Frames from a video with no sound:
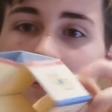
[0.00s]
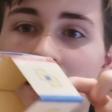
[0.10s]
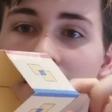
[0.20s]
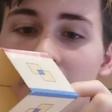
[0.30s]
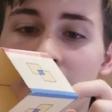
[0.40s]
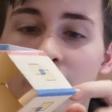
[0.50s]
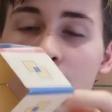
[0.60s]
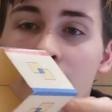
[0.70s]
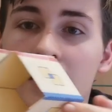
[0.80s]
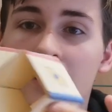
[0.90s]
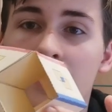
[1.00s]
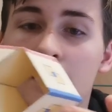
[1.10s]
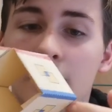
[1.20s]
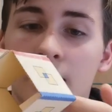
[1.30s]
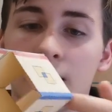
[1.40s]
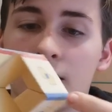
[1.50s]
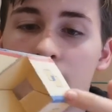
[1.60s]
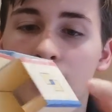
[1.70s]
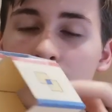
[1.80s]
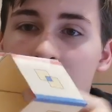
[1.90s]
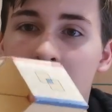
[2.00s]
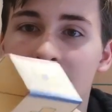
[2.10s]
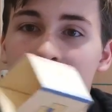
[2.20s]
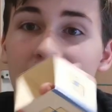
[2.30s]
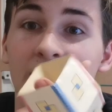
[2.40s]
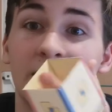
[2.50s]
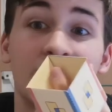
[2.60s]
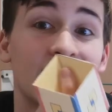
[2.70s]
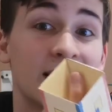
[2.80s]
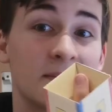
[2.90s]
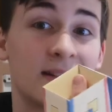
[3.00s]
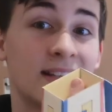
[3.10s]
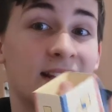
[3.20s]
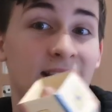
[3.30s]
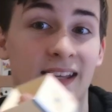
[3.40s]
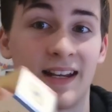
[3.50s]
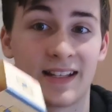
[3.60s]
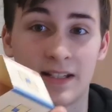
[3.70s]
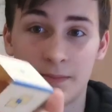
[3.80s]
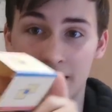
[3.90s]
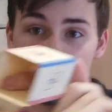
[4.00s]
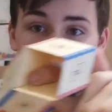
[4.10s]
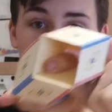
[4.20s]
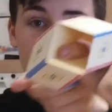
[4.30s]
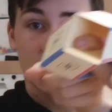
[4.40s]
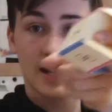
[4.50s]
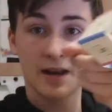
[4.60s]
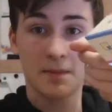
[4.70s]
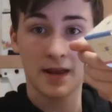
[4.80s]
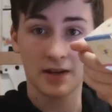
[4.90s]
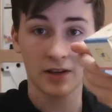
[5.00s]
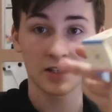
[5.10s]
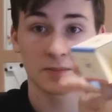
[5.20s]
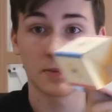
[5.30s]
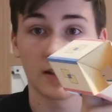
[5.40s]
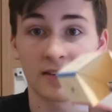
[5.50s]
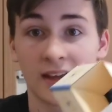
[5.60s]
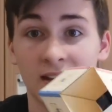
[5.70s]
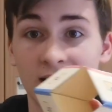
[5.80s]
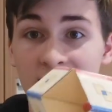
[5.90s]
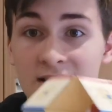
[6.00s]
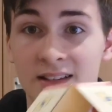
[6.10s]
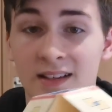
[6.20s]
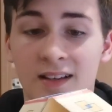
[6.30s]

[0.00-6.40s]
My finger can go in here, but no, it can't. It can go in here, but again, it has to bend in and bend out. But that is